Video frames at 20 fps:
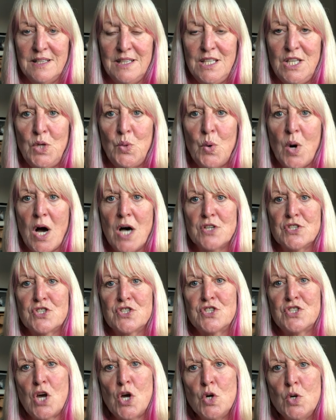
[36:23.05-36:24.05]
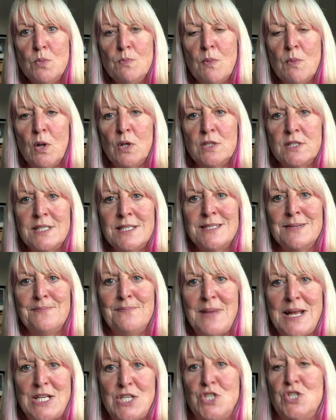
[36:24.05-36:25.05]
You are so
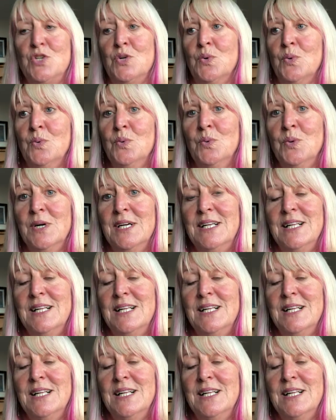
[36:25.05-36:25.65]
multidimensional